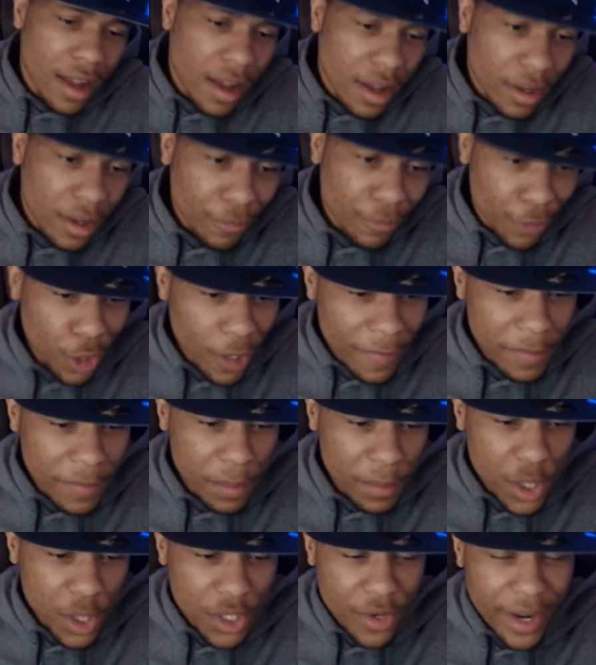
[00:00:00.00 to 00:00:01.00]
If you're looking for
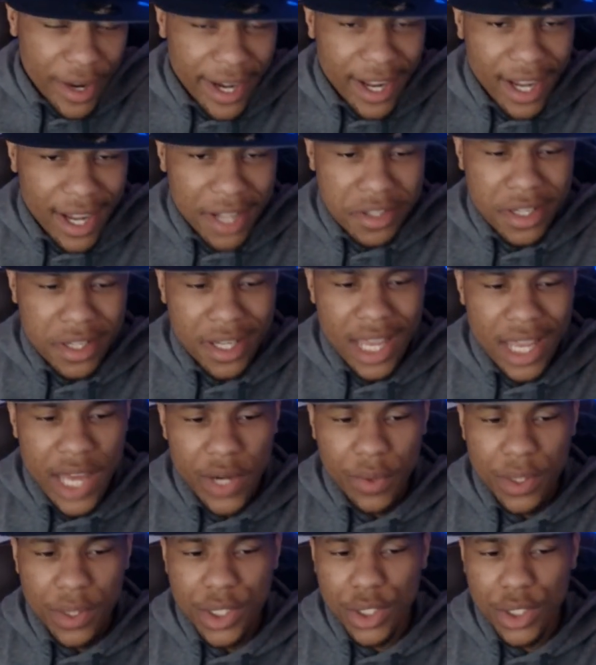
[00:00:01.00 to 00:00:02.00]
more of this great content, y'all know
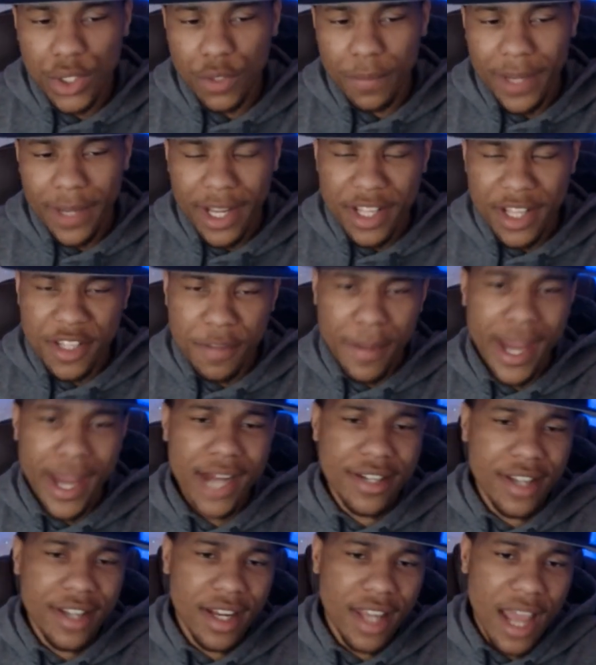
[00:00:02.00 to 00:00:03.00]
what to do, man. Smash
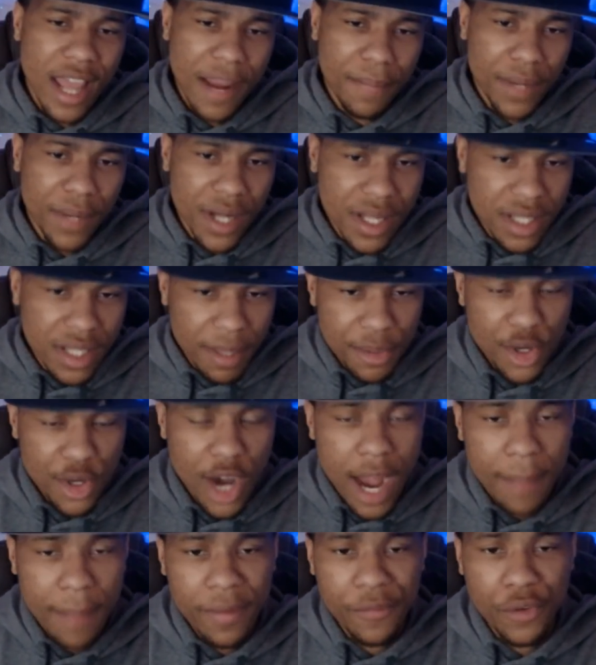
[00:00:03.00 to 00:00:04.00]
that like button,
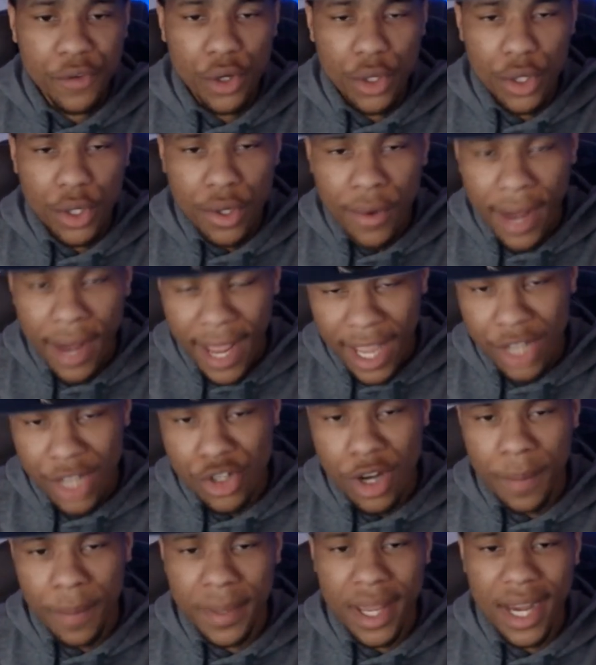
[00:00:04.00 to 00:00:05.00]
subscribe if you're new, and
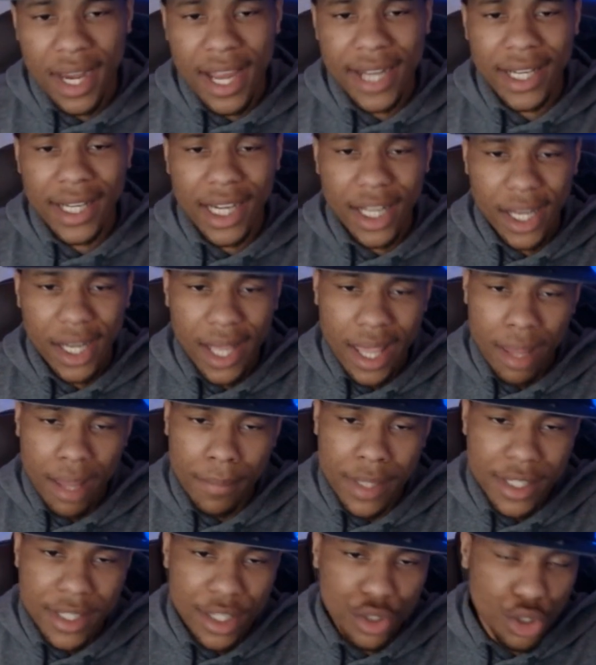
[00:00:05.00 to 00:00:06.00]
drop your like down in the
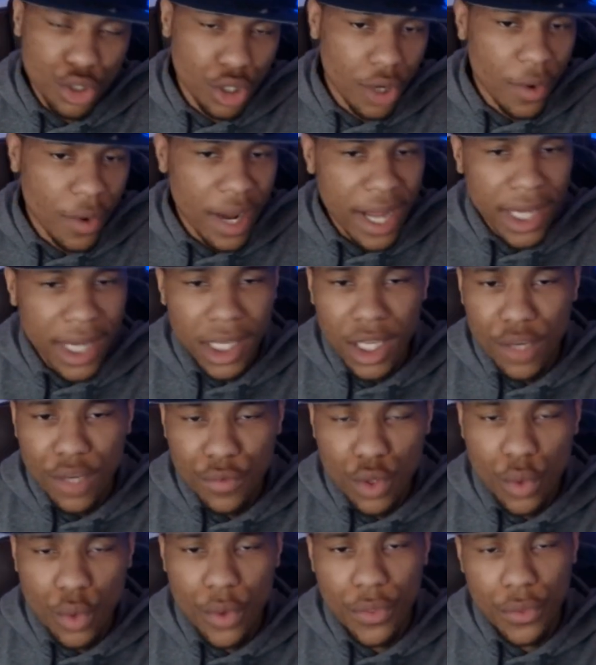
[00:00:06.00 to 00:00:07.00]
comments. As you know, I love
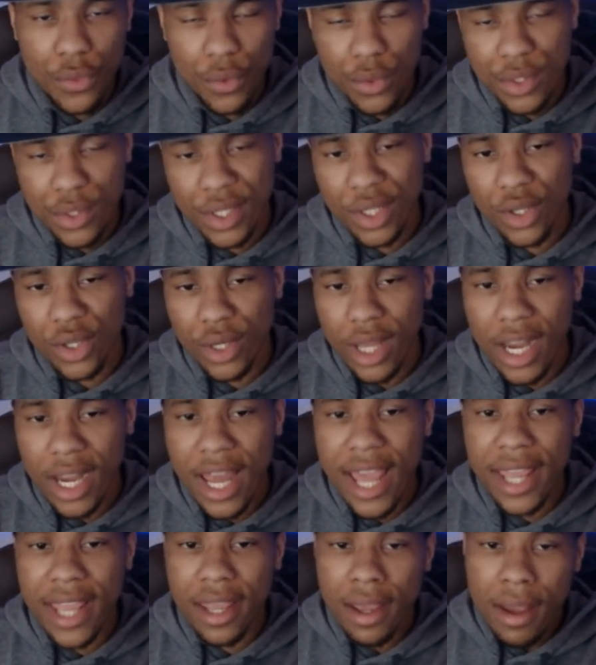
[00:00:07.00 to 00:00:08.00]
going through, seeing who y'all
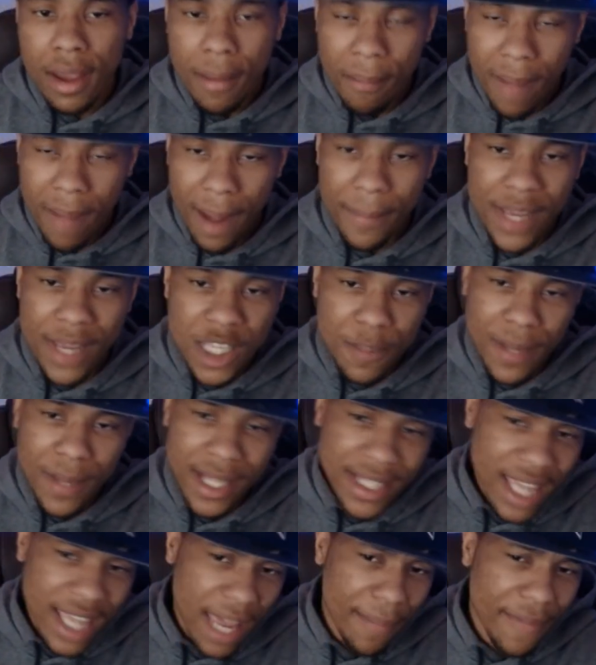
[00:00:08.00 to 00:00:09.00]
like. My best bets
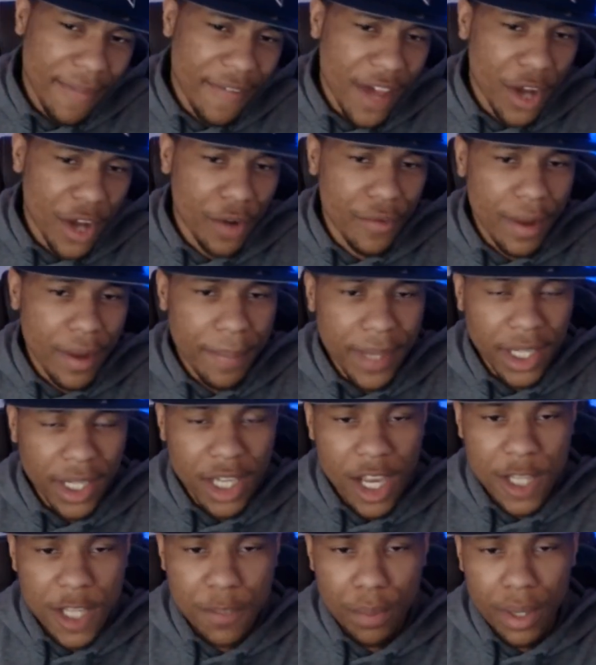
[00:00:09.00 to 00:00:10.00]
can be found over at
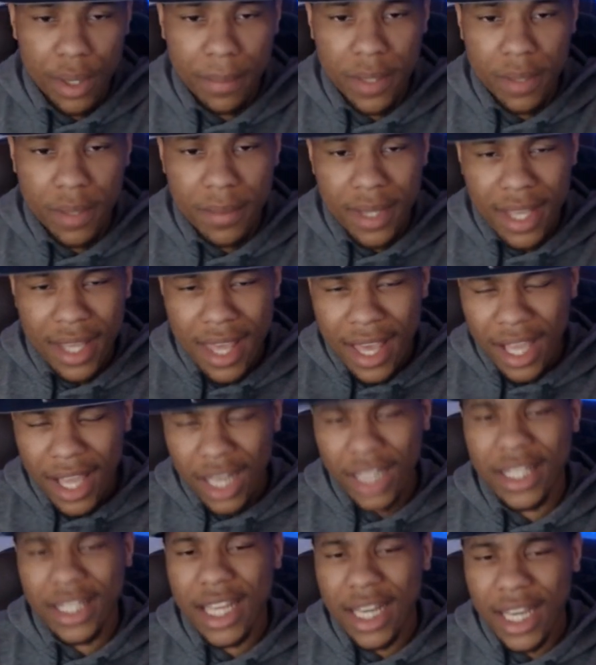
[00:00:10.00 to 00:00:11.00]
Pickdawgz Premium.
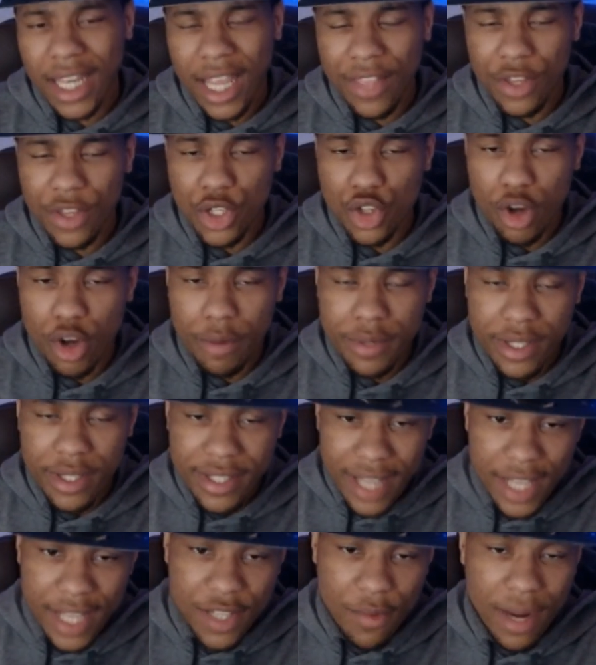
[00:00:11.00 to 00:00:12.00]
Click that link in the description. It
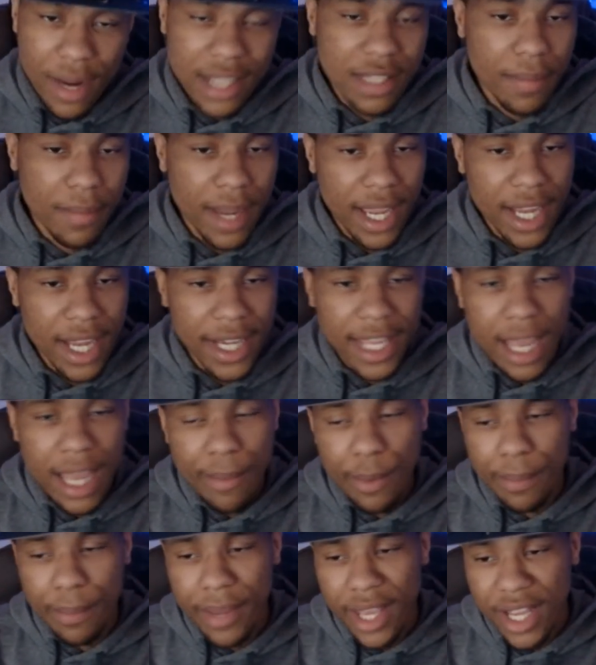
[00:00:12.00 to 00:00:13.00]
takes you right to my handicapper
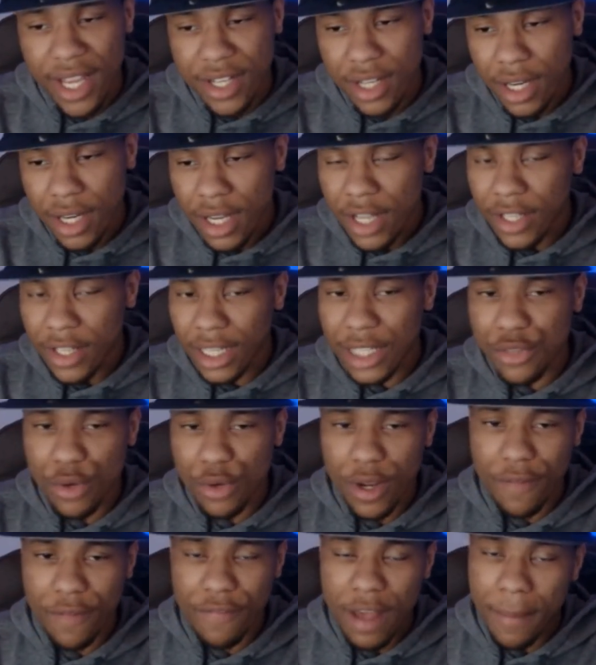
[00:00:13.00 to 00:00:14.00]
page. That's where you
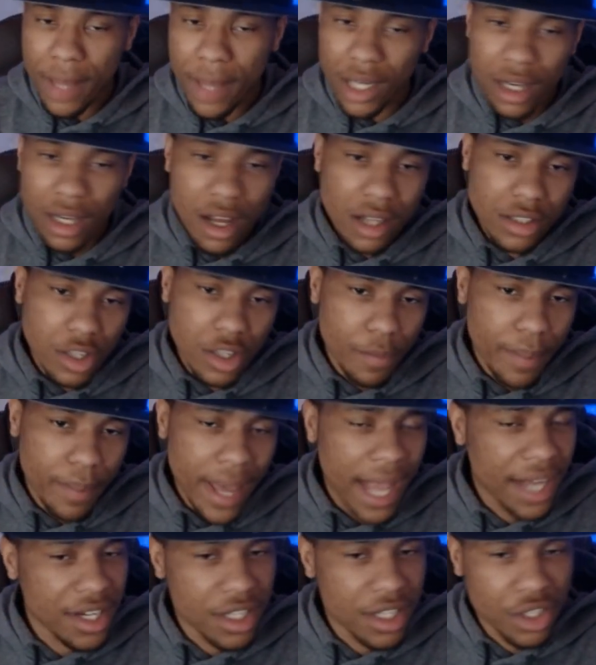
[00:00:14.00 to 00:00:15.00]
can find my long-term
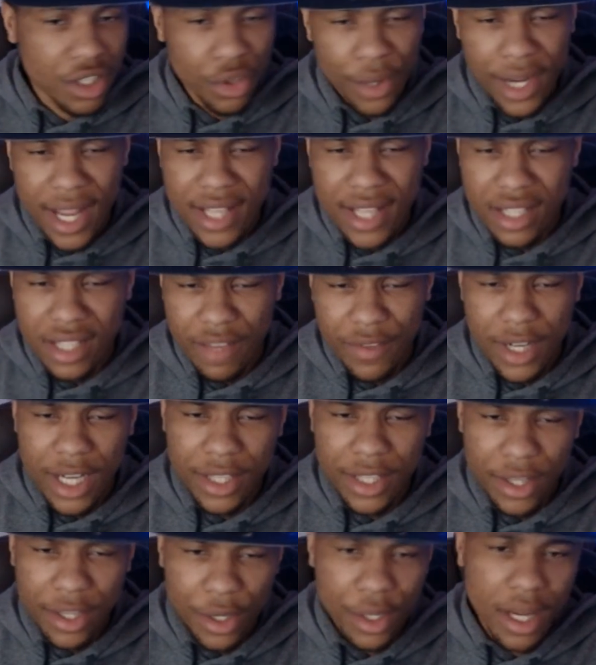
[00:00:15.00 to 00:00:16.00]
packages, three-day, seven-day,
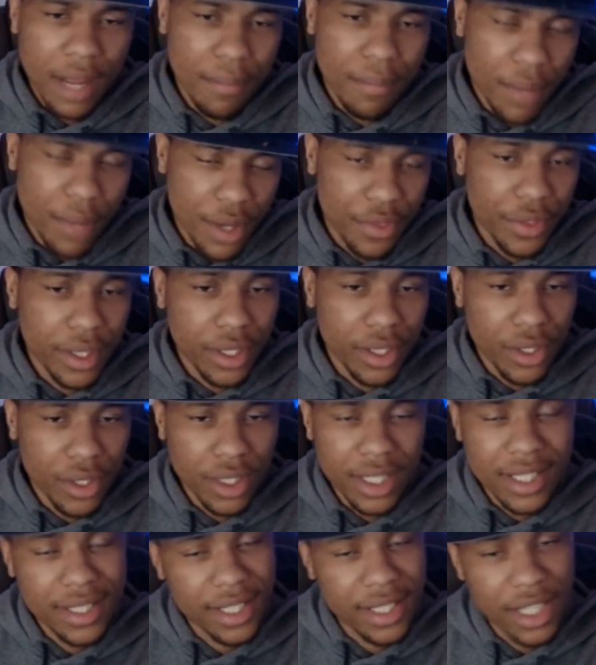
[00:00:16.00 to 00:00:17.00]
thirty-day, monthly, yearly,
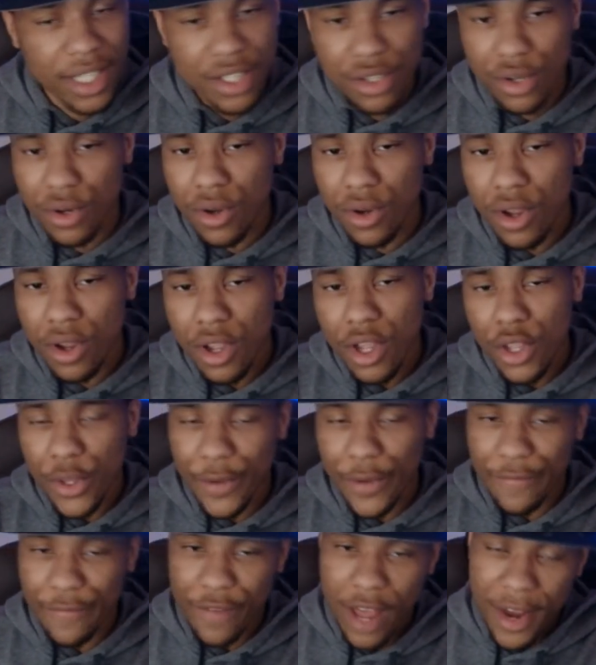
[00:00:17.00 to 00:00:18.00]
seasonal. You
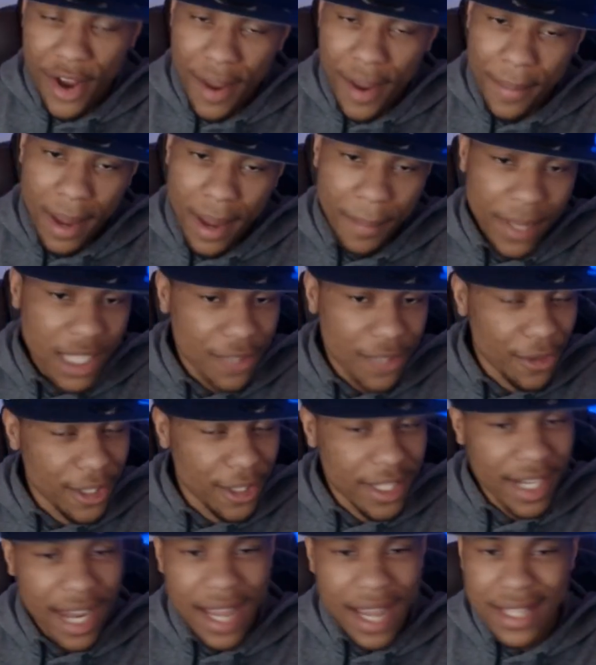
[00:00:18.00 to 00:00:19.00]
can find all my bets for
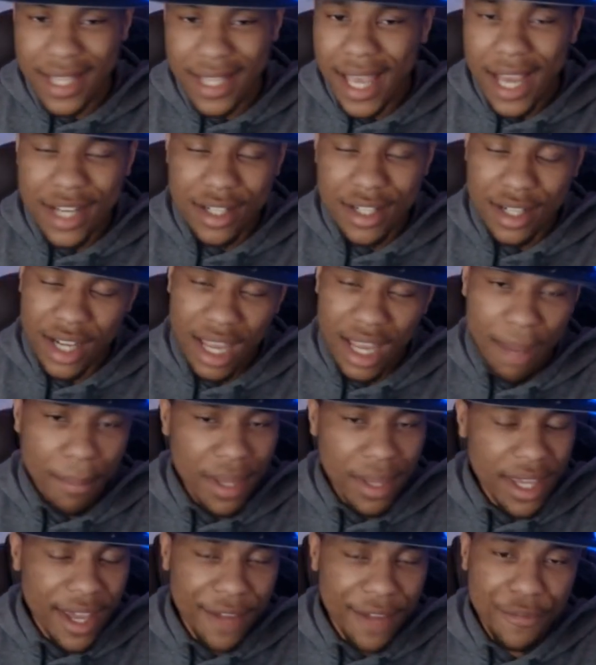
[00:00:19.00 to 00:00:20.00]
today's action, N
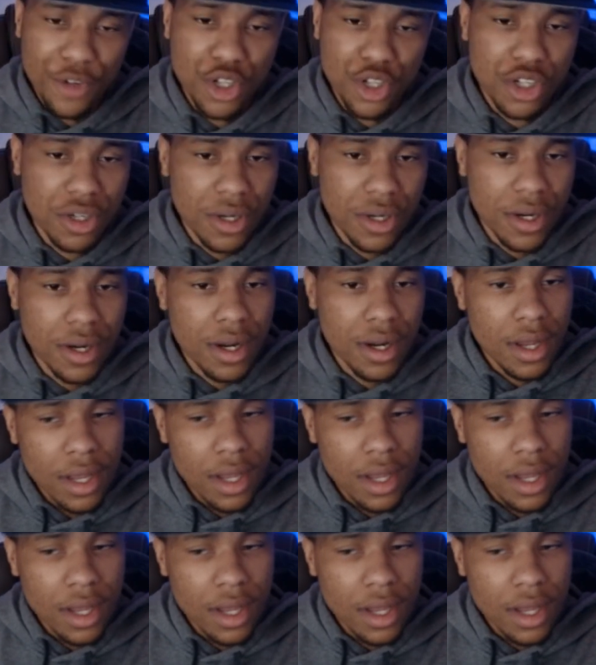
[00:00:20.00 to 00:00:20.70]
B A for sure,